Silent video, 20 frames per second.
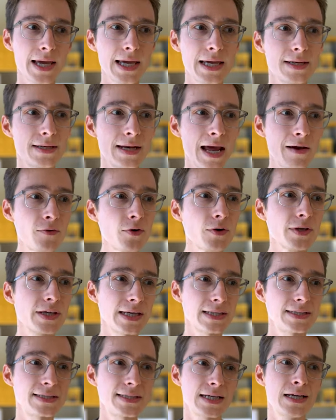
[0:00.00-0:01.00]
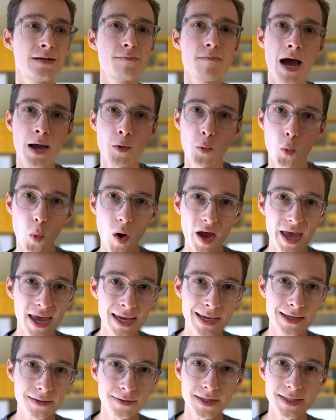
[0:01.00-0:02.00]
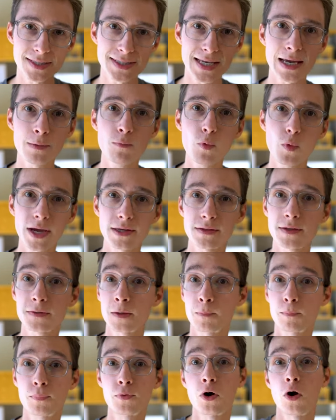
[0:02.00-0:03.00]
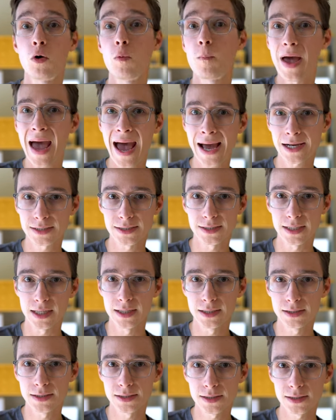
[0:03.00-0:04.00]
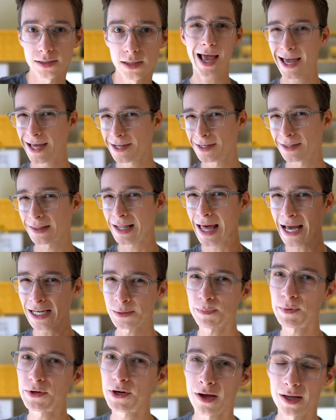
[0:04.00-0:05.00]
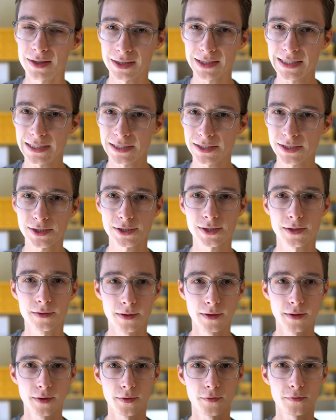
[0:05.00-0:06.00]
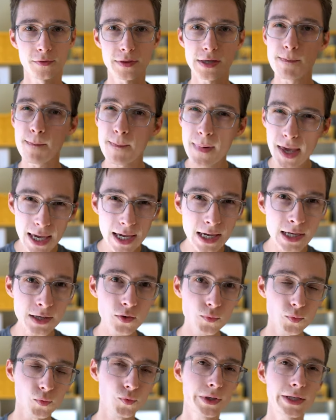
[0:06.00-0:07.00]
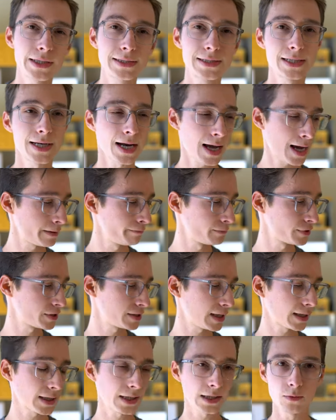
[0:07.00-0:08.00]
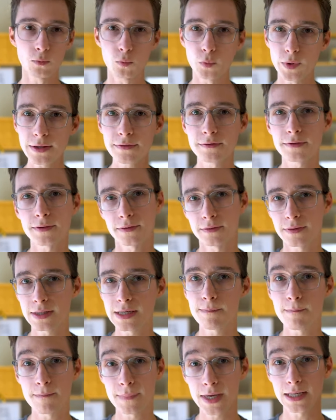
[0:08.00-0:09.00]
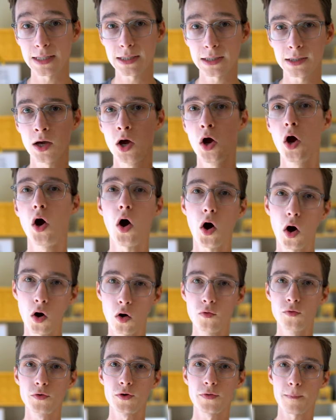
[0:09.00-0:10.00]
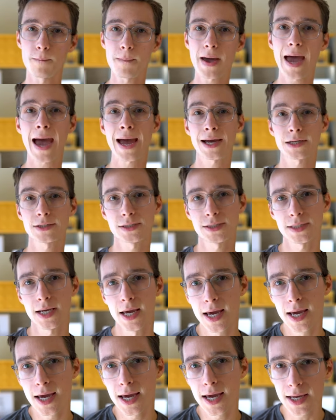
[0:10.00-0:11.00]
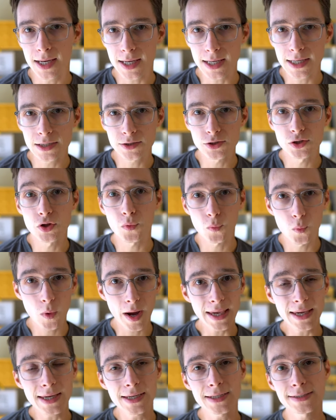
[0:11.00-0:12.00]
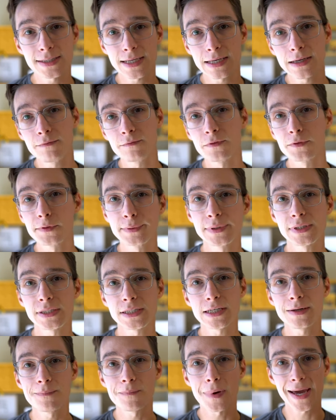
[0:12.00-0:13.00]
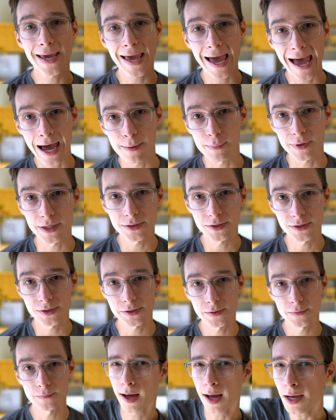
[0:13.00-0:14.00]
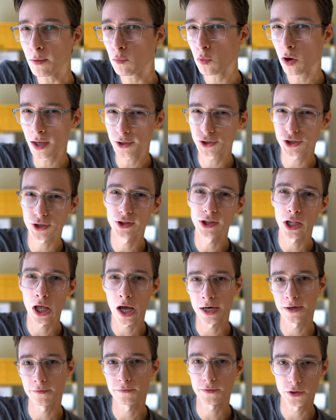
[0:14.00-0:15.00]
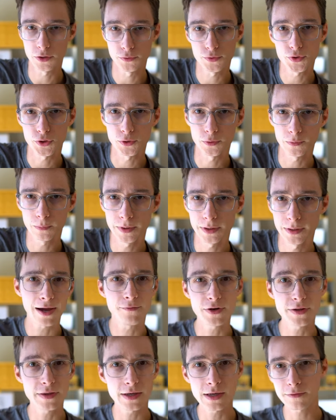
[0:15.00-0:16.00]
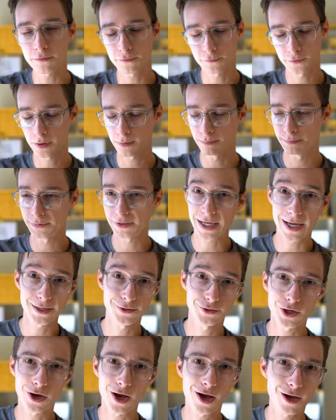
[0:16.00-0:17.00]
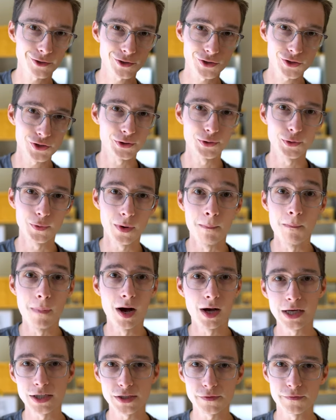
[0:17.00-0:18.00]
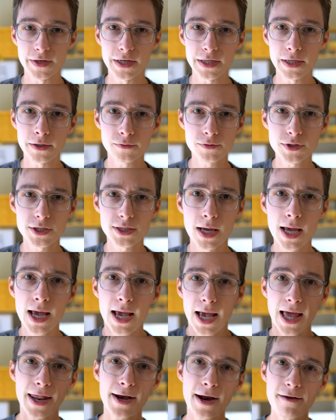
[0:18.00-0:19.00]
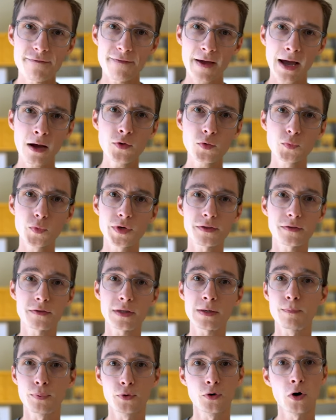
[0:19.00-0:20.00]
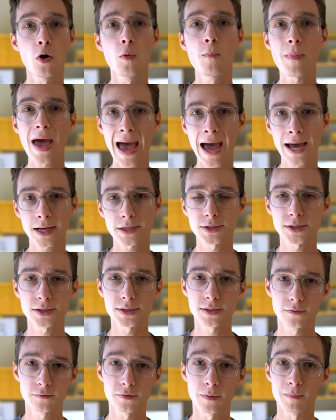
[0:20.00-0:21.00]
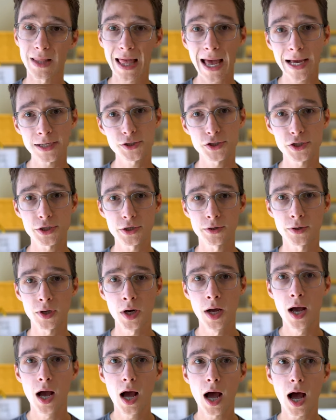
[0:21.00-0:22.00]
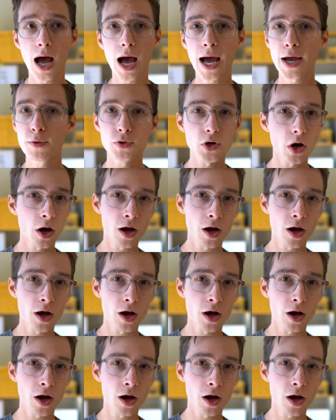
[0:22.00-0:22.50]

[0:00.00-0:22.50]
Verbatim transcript: it never gets in my way the same way that the Pro Max does. And last but not least, the main reason I'm sticking with the Mini over the Max is the way it's influencing my habits. I watch a lot of YouTube, everything from TED Talks to Among Us videos, and I found with the Pro Max from last year, I would